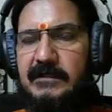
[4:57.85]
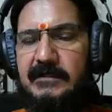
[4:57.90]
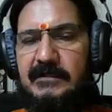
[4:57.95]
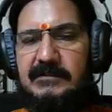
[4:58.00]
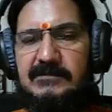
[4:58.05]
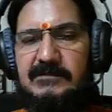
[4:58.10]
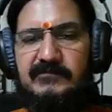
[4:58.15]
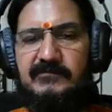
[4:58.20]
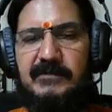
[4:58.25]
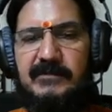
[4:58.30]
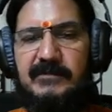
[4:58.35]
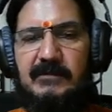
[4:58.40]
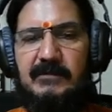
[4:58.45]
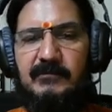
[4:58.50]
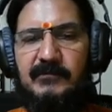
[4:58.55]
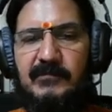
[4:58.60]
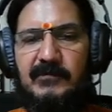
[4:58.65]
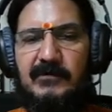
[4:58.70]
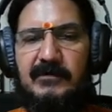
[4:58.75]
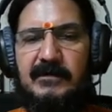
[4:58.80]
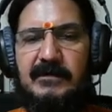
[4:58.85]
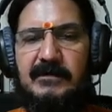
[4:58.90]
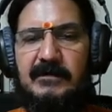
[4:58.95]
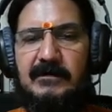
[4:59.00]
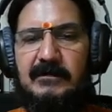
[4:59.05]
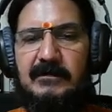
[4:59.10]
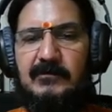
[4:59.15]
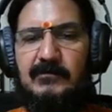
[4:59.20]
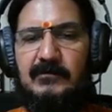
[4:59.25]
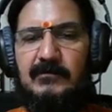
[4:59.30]
It is very
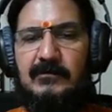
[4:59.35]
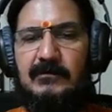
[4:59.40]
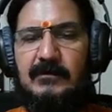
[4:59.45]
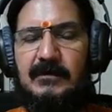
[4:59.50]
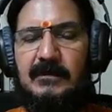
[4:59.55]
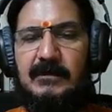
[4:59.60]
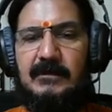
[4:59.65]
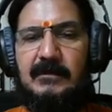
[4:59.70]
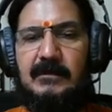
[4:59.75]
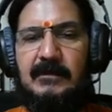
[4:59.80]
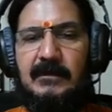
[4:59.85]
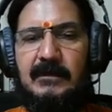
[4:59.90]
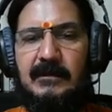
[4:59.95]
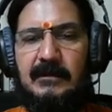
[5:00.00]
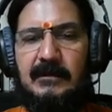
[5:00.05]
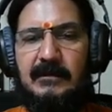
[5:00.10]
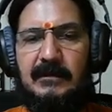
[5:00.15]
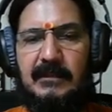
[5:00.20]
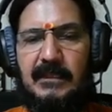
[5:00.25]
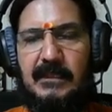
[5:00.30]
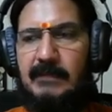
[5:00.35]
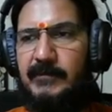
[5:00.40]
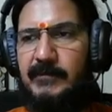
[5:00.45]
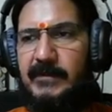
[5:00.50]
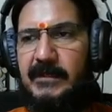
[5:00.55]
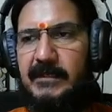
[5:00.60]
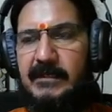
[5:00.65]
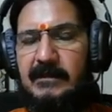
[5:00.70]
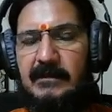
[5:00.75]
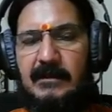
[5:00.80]
important to keep
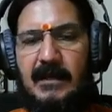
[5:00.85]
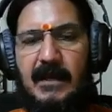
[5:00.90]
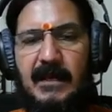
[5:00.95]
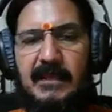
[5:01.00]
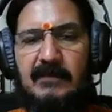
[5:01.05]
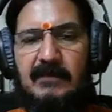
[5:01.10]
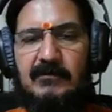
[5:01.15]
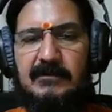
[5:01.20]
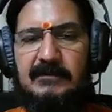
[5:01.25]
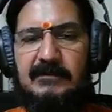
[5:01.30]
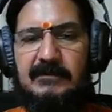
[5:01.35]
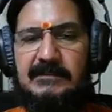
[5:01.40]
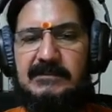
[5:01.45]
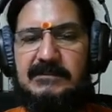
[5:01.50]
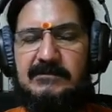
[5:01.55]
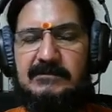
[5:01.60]
an eye on this,